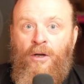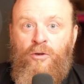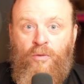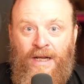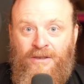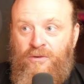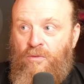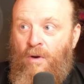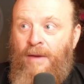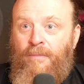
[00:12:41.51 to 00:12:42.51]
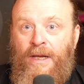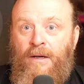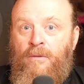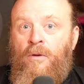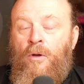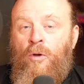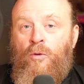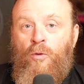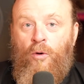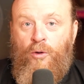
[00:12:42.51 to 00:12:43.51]
transcribing
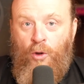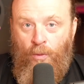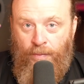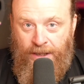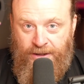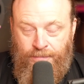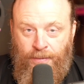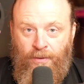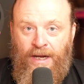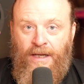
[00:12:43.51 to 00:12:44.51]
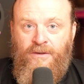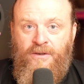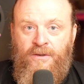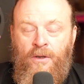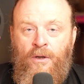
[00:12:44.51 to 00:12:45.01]
your human experience,